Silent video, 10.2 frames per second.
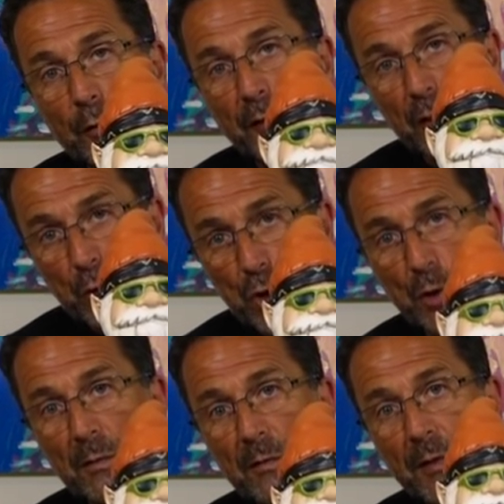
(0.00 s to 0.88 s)

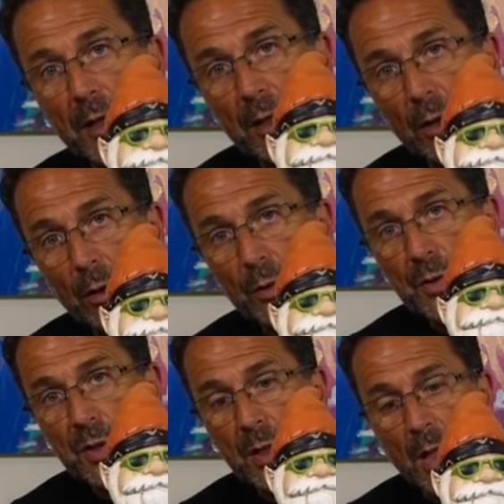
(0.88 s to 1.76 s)
future
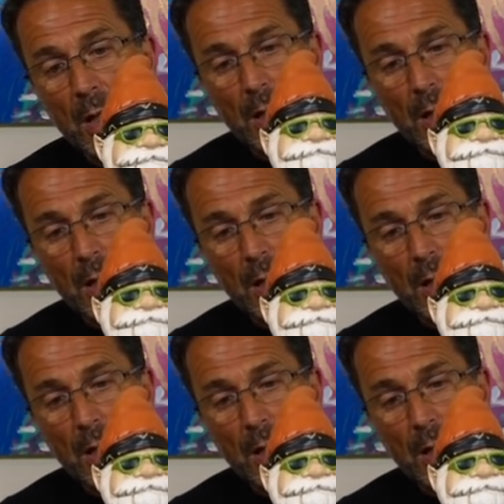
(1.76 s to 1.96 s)
videos.